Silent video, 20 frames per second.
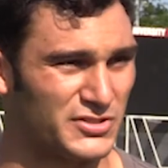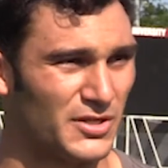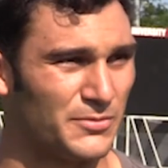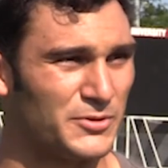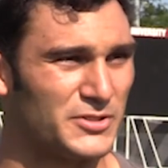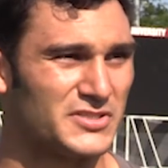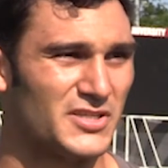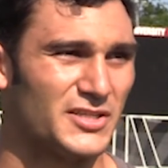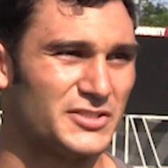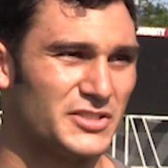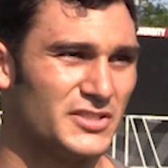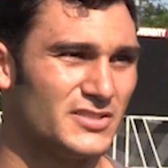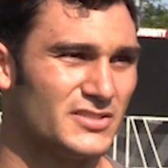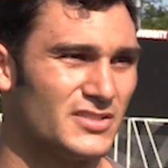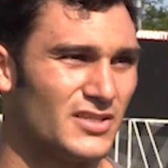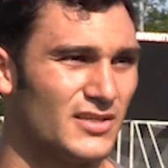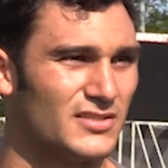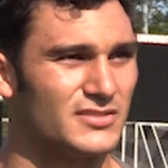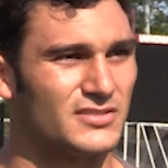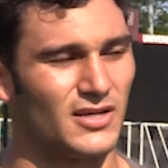summer
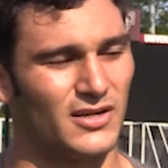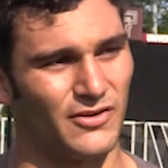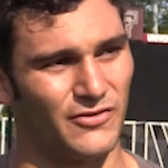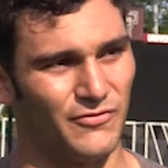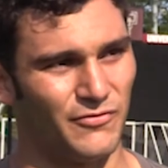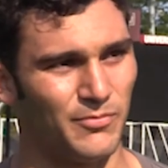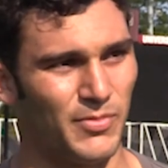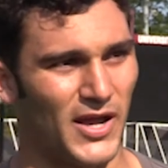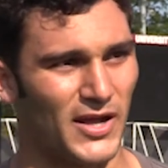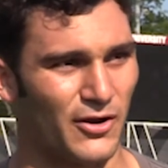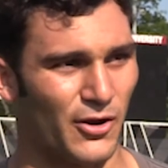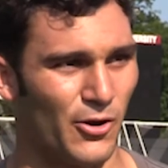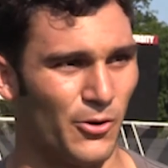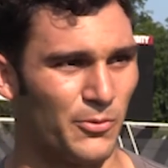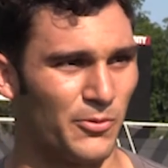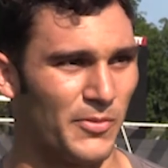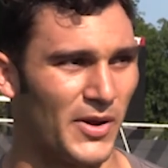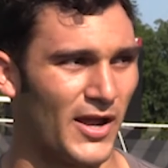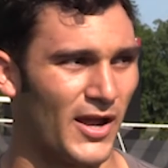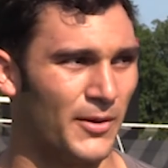sessions instead of back home
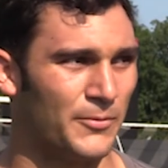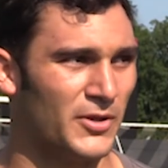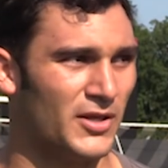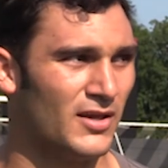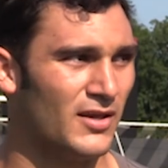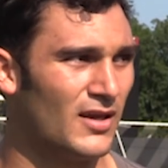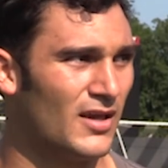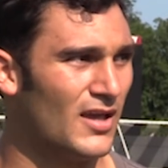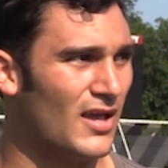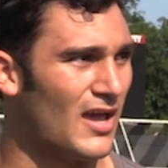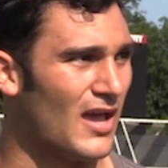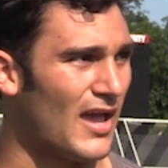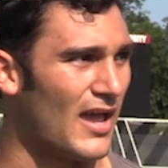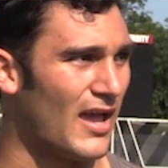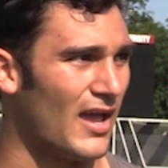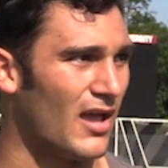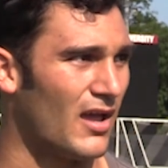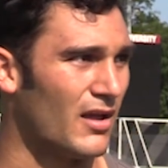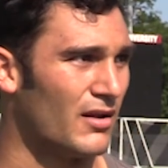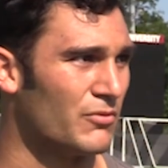in Miami,
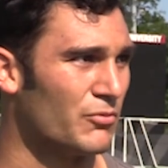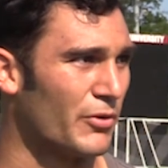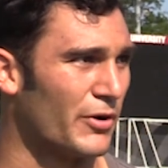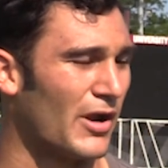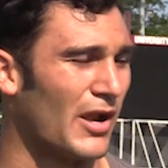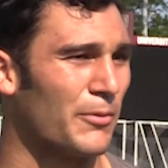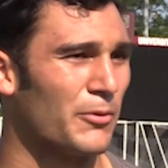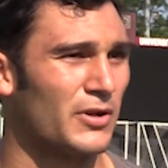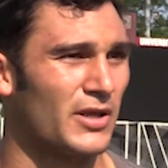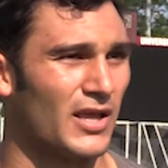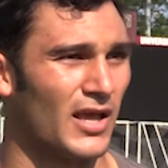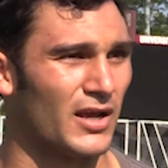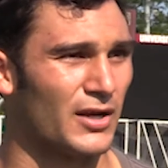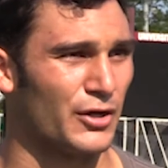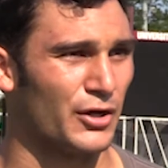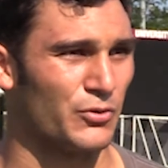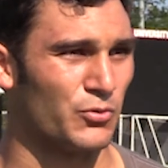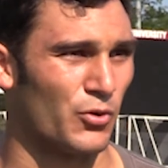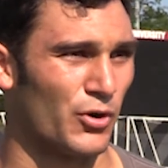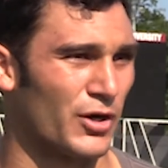and we were able to get
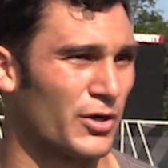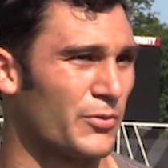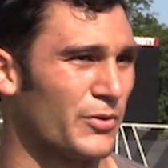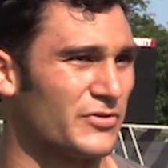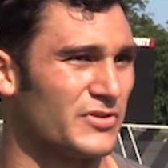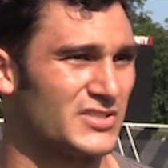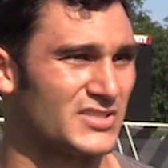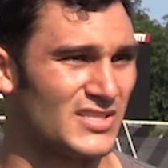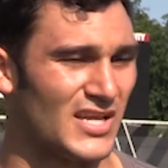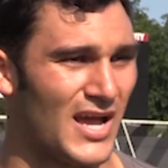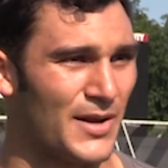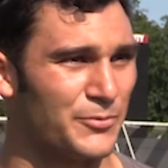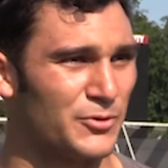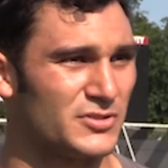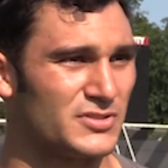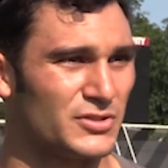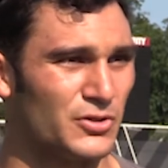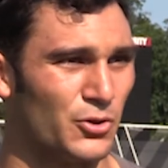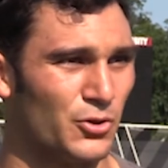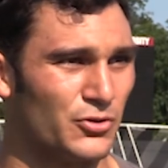good work with the
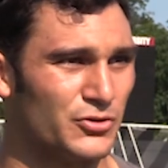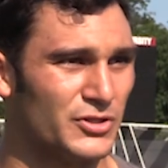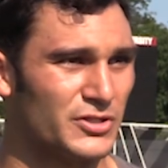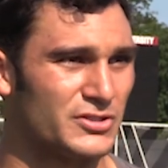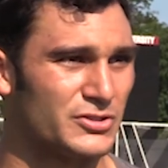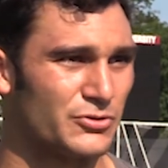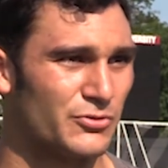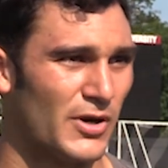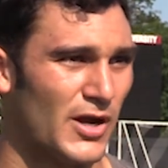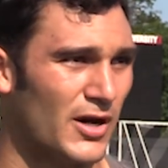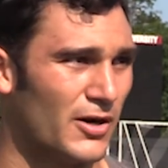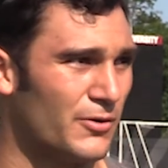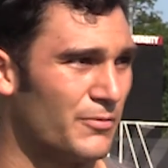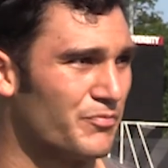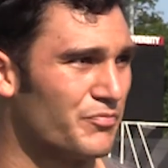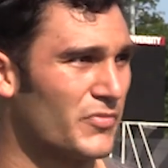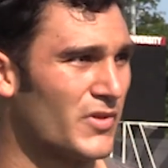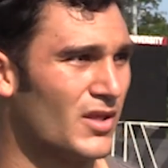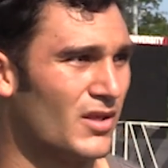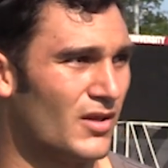snappers and holders throughout
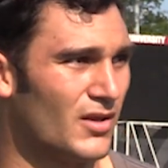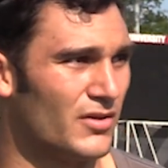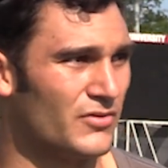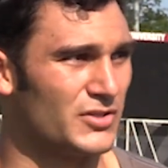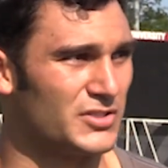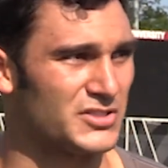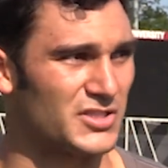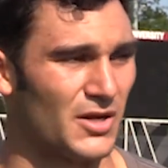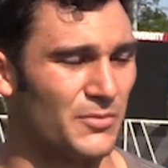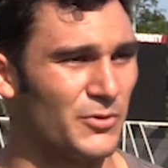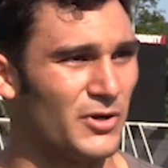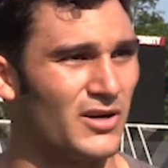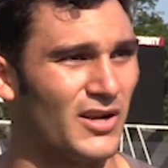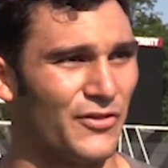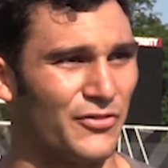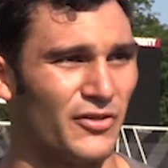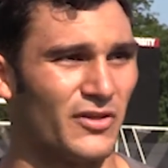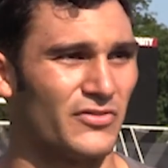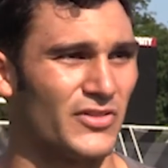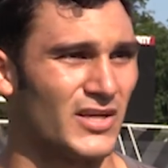the summer, and I
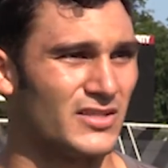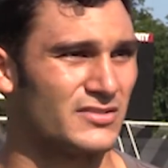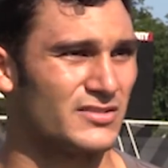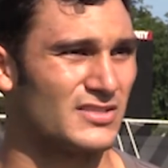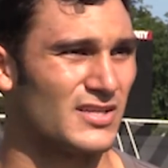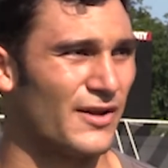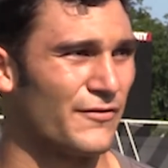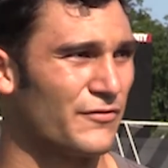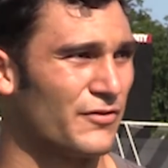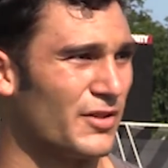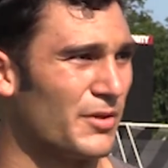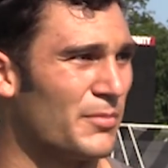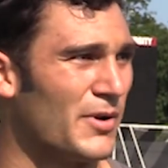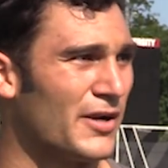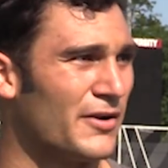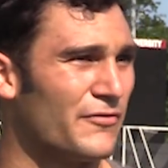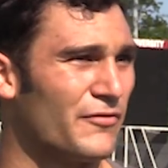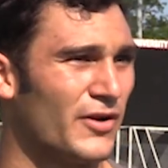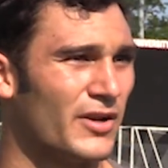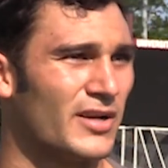think that's definitely
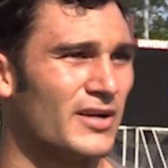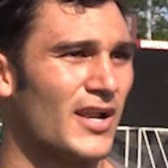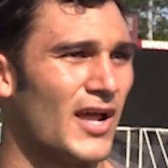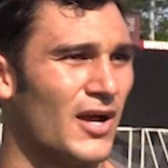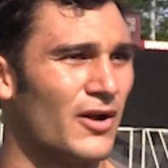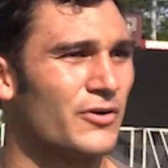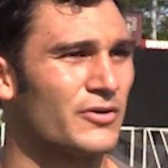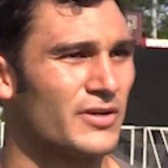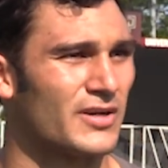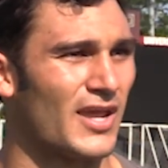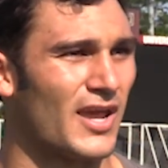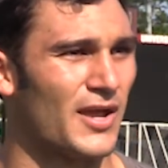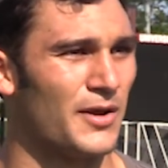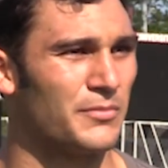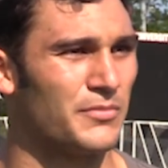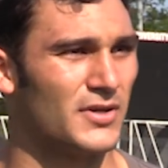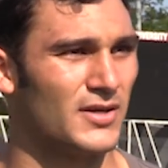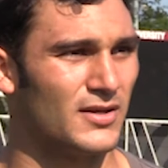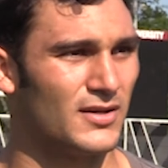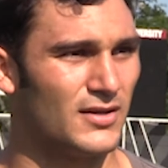benefiting now in
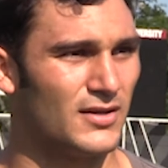camp.